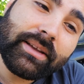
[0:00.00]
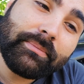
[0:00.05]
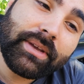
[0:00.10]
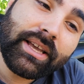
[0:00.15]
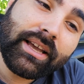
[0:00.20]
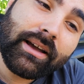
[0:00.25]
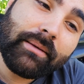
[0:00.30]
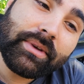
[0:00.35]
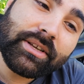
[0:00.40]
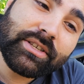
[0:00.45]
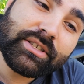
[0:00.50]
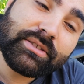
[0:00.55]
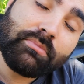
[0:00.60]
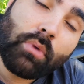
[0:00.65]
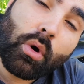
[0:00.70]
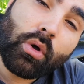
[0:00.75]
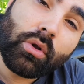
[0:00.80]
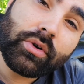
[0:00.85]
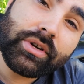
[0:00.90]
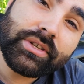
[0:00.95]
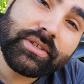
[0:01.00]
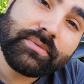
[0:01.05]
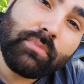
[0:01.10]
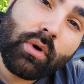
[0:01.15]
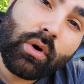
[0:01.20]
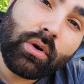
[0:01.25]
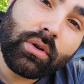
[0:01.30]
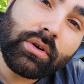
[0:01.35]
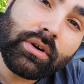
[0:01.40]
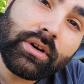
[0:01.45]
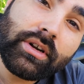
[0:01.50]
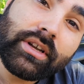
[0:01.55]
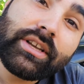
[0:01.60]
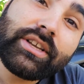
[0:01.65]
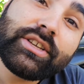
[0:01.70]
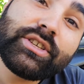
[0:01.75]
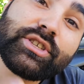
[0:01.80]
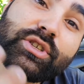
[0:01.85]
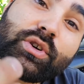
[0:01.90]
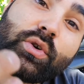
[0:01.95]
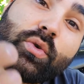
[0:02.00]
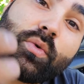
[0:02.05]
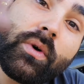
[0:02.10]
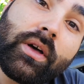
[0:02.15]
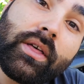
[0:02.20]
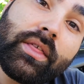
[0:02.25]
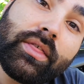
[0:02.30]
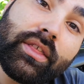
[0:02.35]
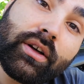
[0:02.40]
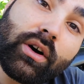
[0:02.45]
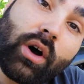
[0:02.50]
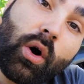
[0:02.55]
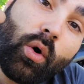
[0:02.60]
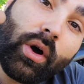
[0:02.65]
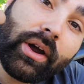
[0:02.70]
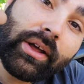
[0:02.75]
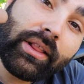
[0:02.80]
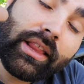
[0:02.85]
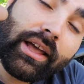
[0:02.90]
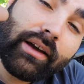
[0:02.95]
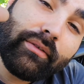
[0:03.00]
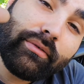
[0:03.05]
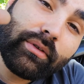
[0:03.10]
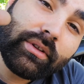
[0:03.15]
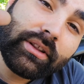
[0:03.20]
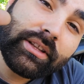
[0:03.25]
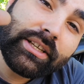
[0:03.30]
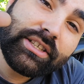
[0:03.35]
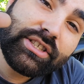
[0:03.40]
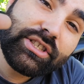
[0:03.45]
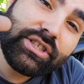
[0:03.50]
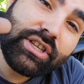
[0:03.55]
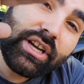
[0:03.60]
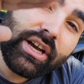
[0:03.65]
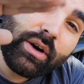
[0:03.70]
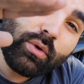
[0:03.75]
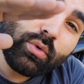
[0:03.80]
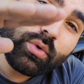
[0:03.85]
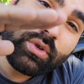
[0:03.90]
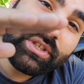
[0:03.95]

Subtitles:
becoming smaller and smaller. So the oil level needs to go